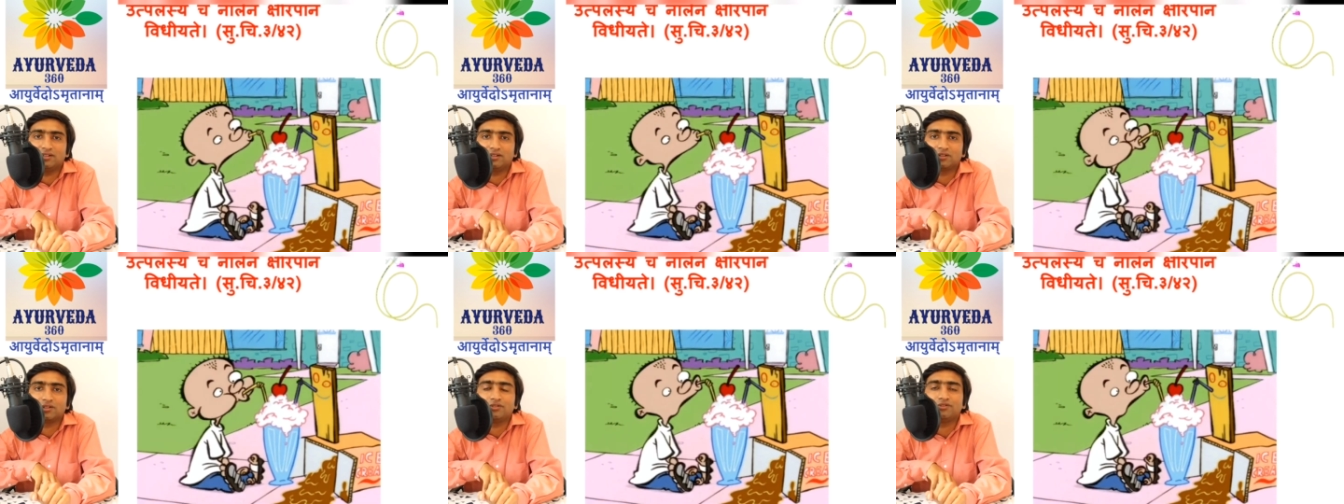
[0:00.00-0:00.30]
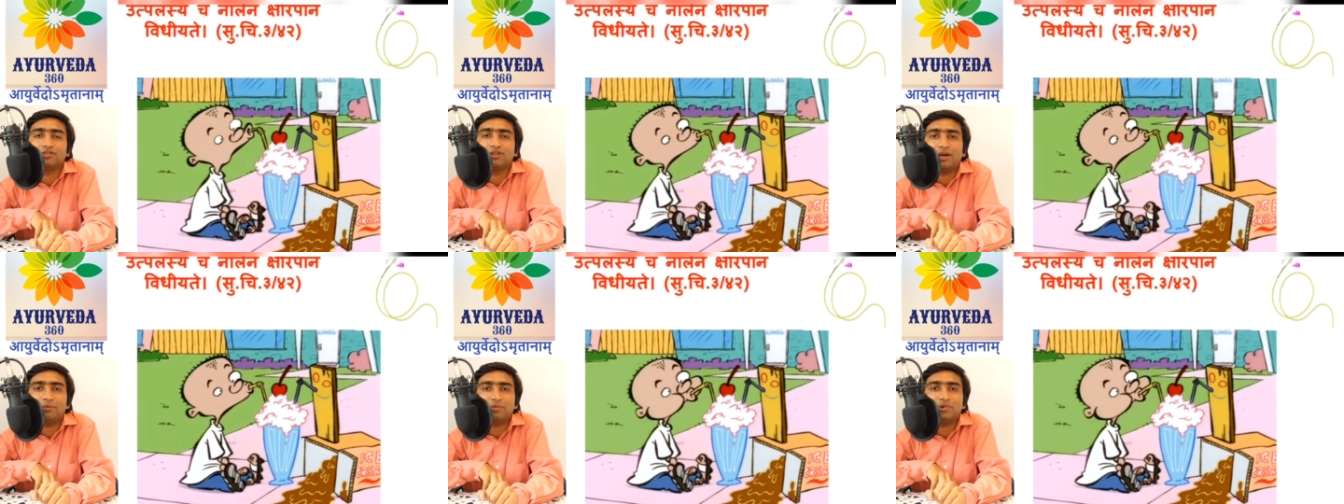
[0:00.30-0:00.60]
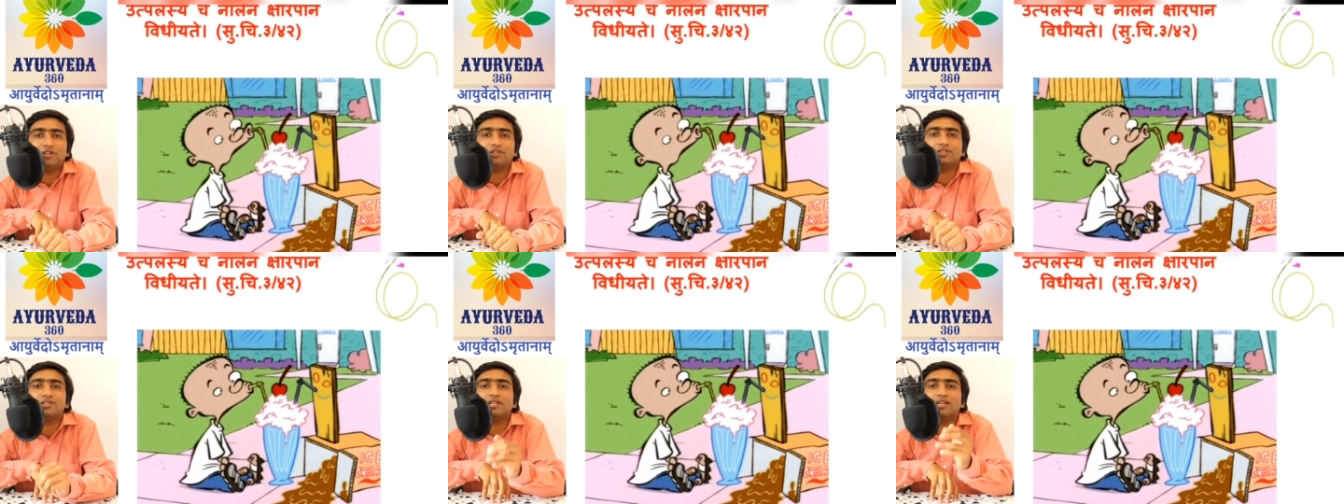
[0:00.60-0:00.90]
So if you
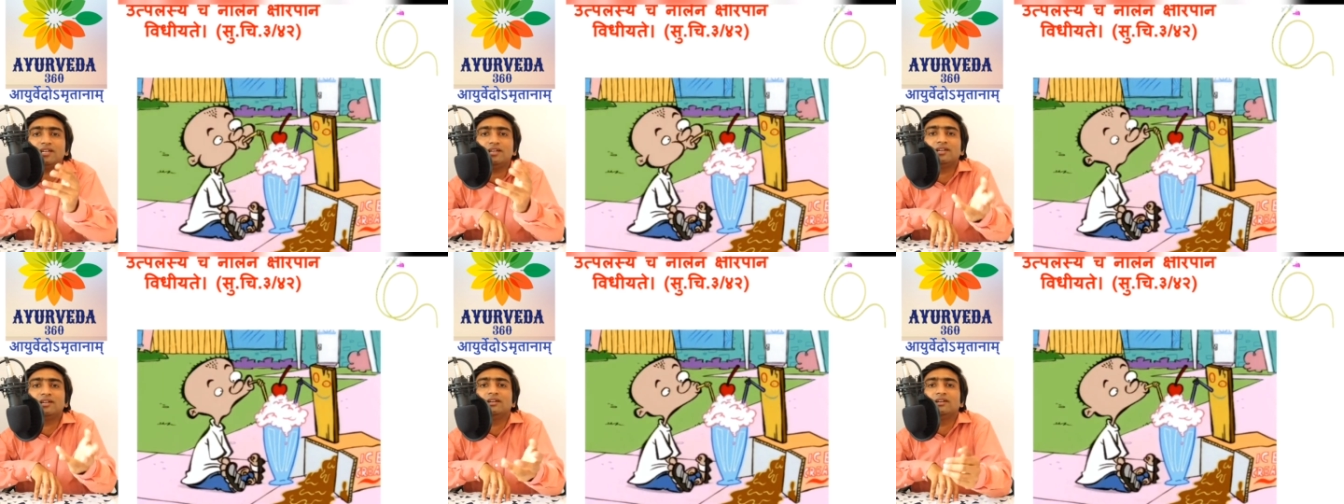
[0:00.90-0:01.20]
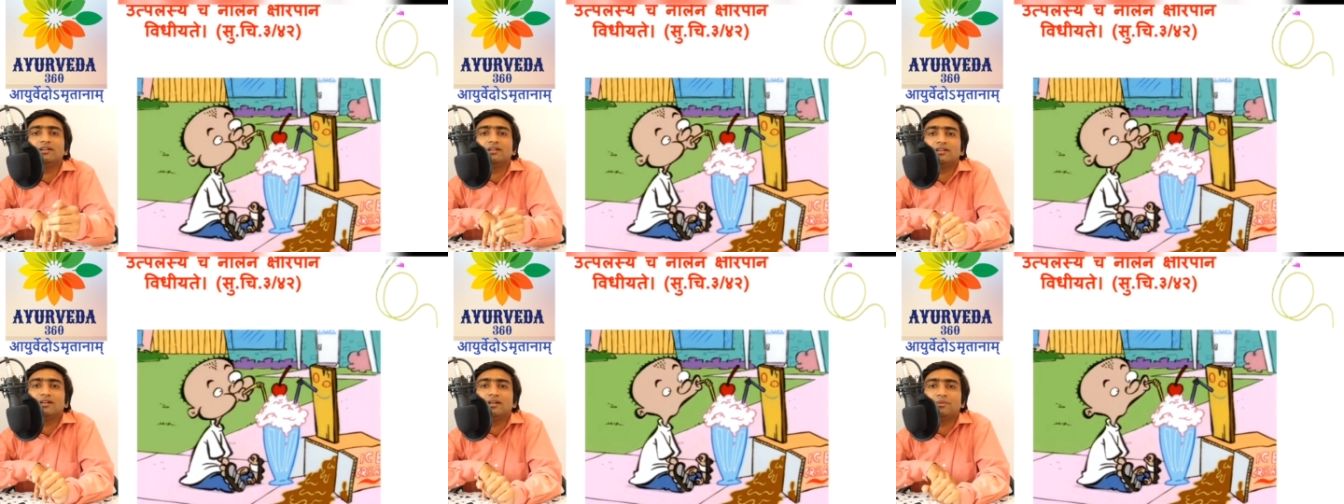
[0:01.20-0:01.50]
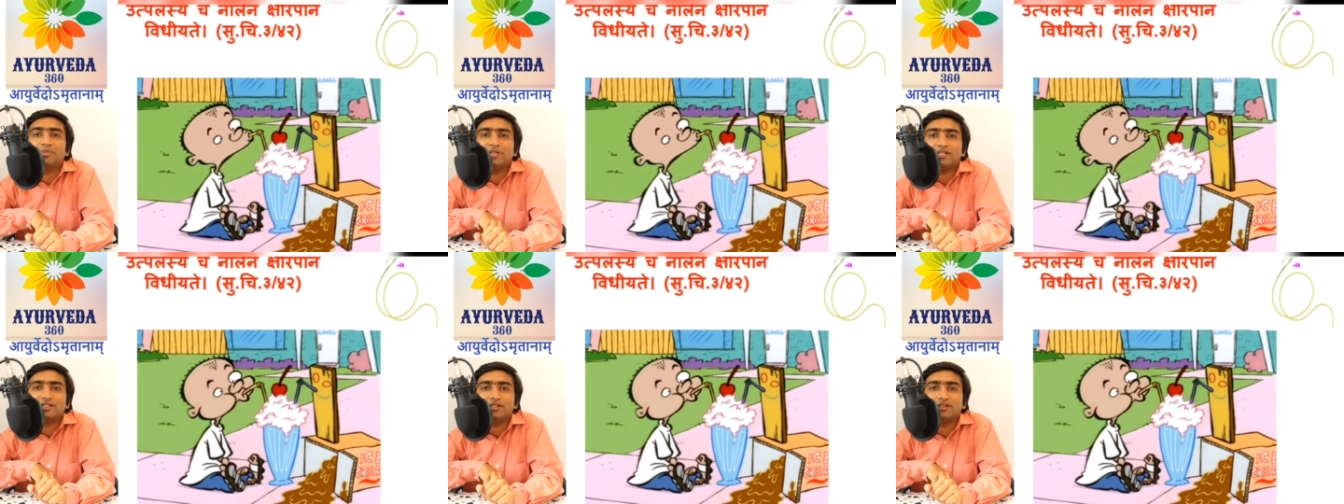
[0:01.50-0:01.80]
happen to see
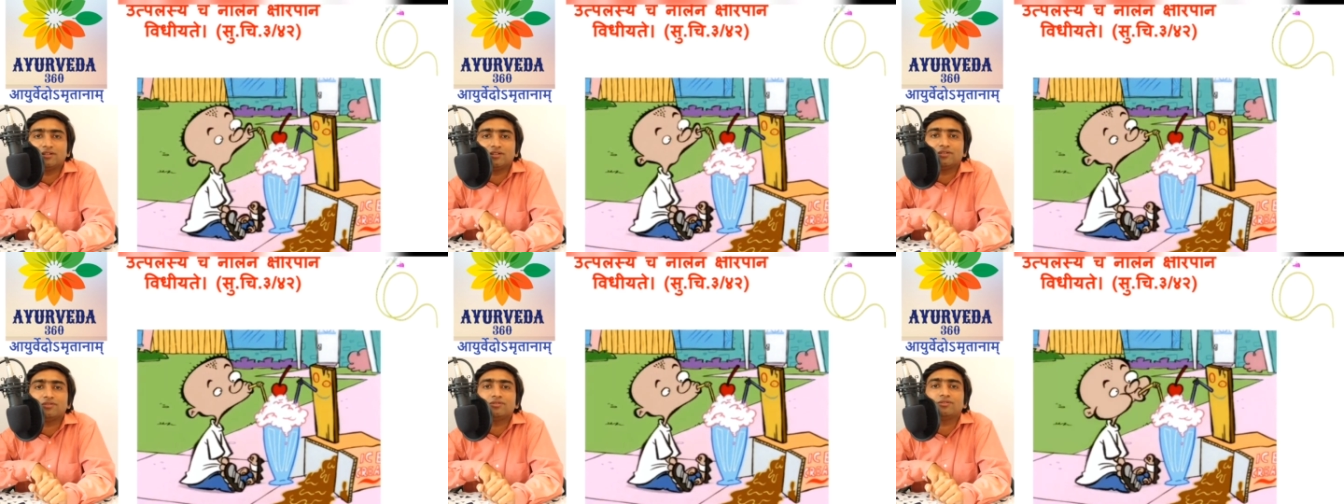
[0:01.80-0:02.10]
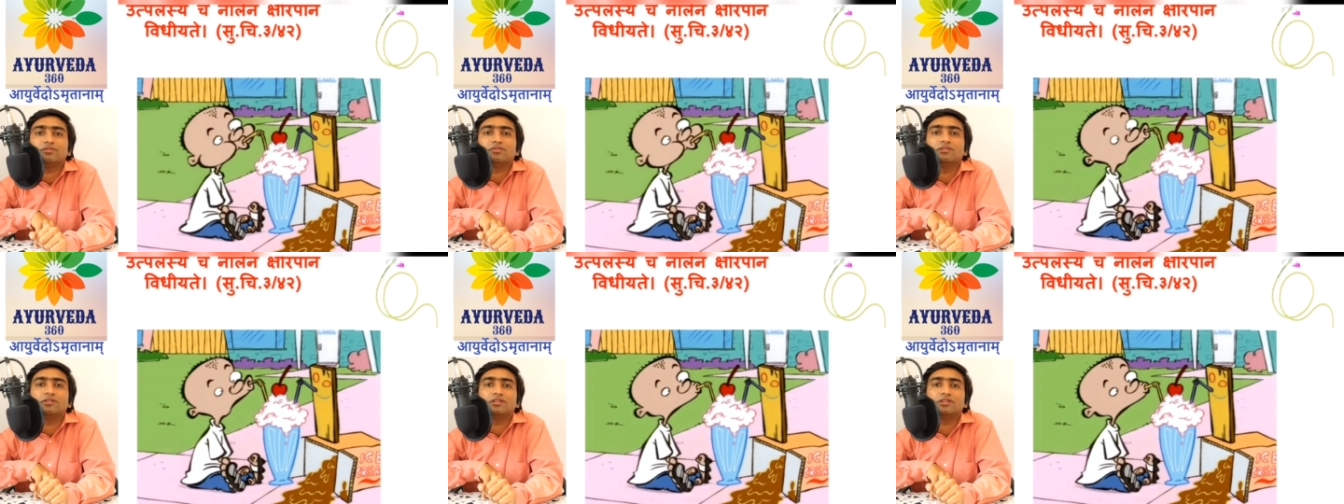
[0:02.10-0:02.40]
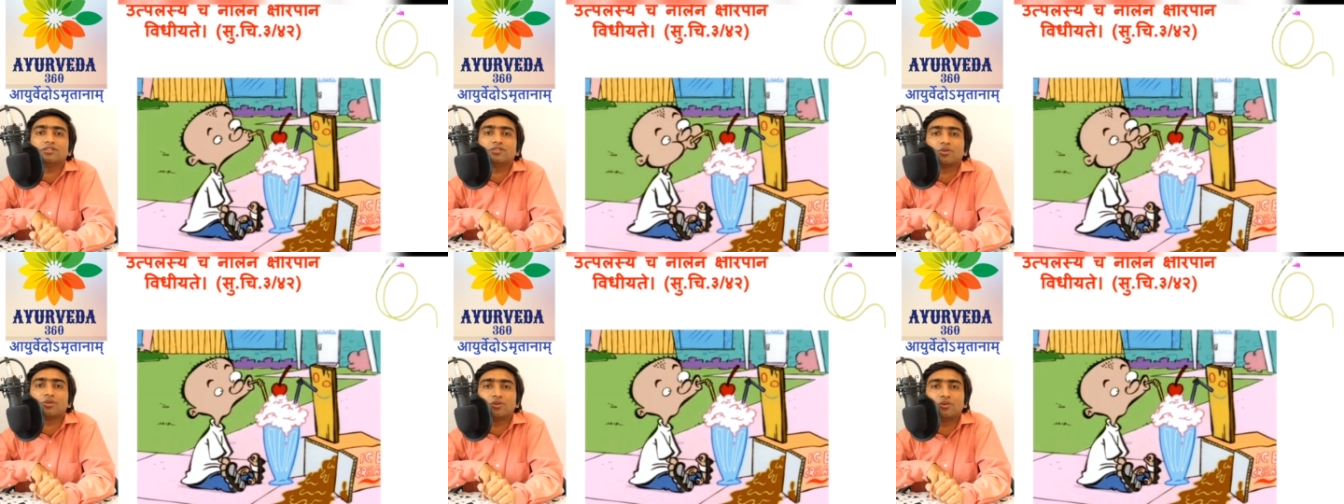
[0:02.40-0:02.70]
a patient of
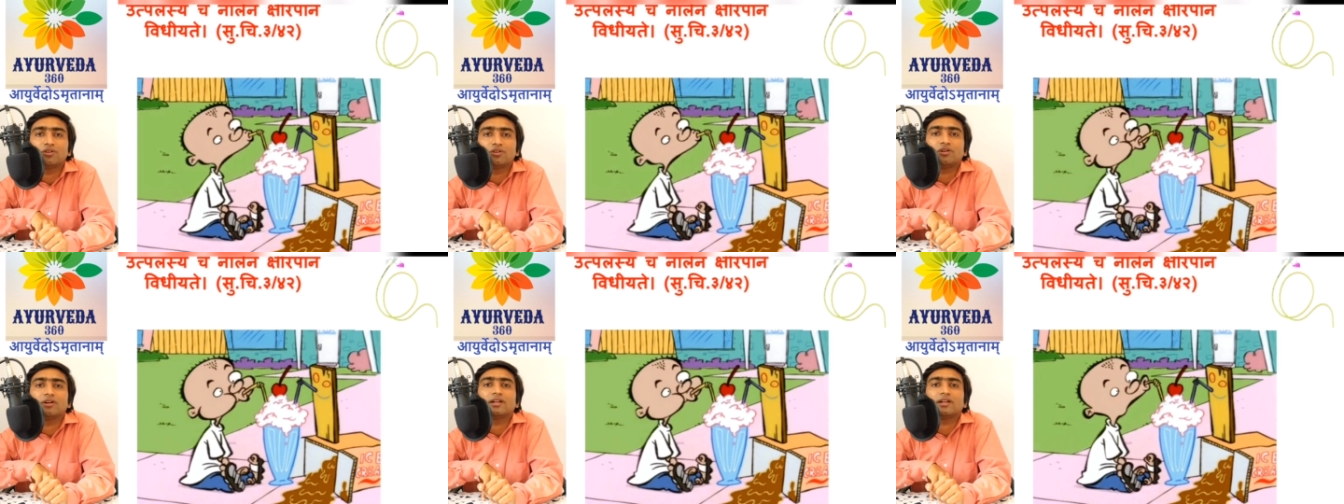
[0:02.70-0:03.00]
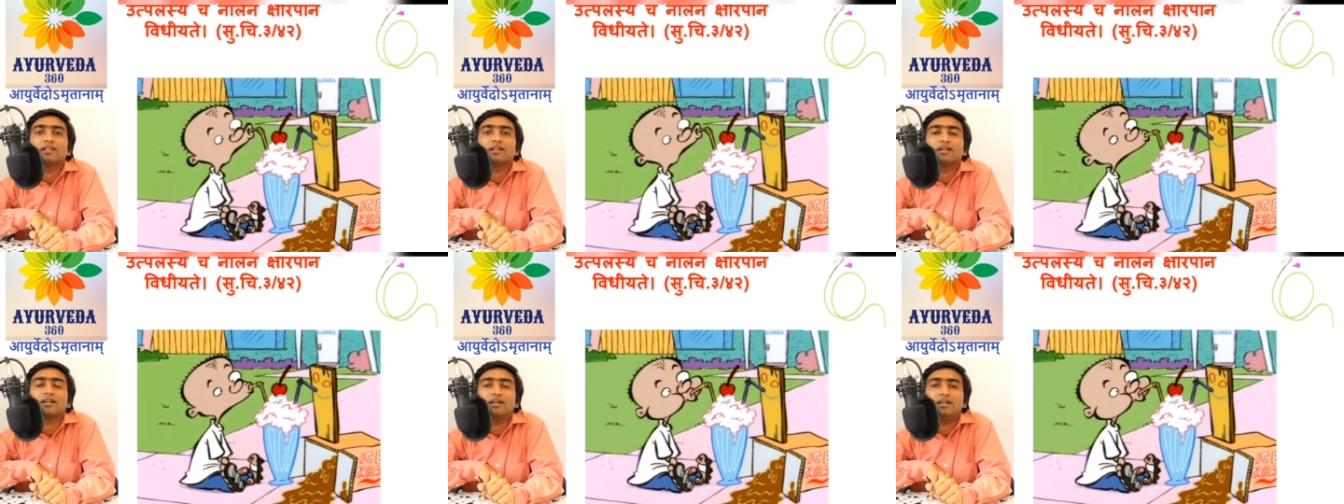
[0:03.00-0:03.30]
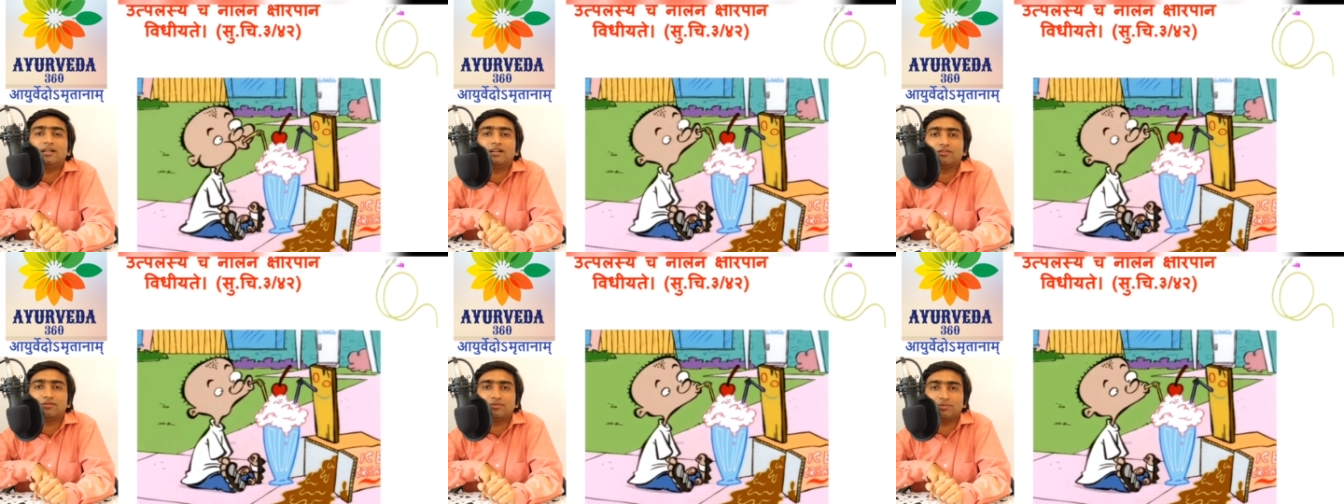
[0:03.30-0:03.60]
uh, stroke or other
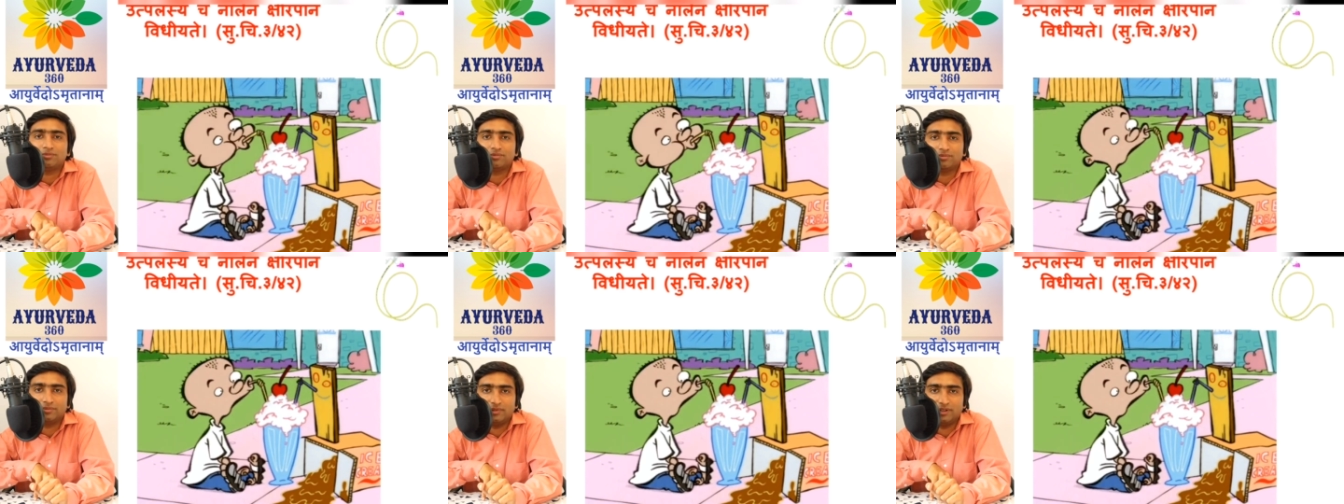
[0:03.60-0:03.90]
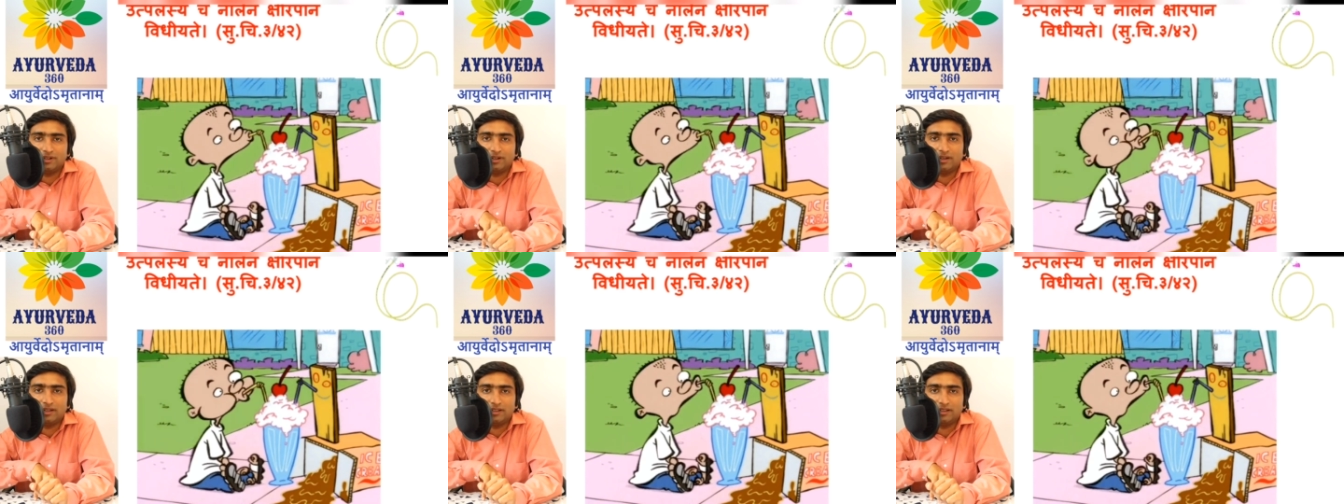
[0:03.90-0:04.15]
kind of uh,